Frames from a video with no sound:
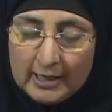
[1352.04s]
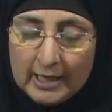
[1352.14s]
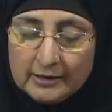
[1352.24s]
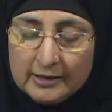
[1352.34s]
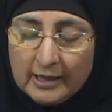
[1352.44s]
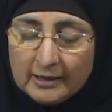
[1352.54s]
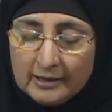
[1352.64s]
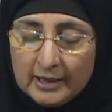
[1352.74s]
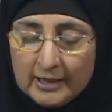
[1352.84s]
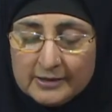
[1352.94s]
And then
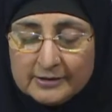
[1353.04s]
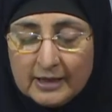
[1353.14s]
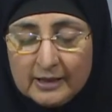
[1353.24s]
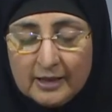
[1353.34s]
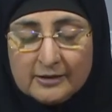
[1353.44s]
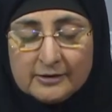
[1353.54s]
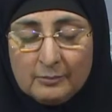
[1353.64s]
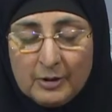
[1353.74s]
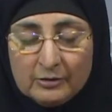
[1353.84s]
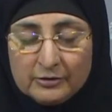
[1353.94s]
Allah is telling us
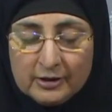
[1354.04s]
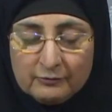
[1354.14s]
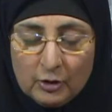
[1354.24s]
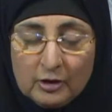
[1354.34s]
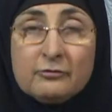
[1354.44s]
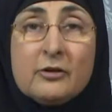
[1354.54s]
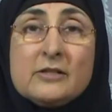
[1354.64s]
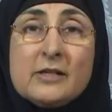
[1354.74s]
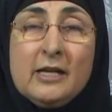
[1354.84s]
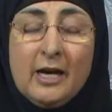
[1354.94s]
about the reward for
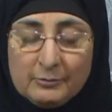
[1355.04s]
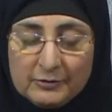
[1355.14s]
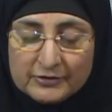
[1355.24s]
salam.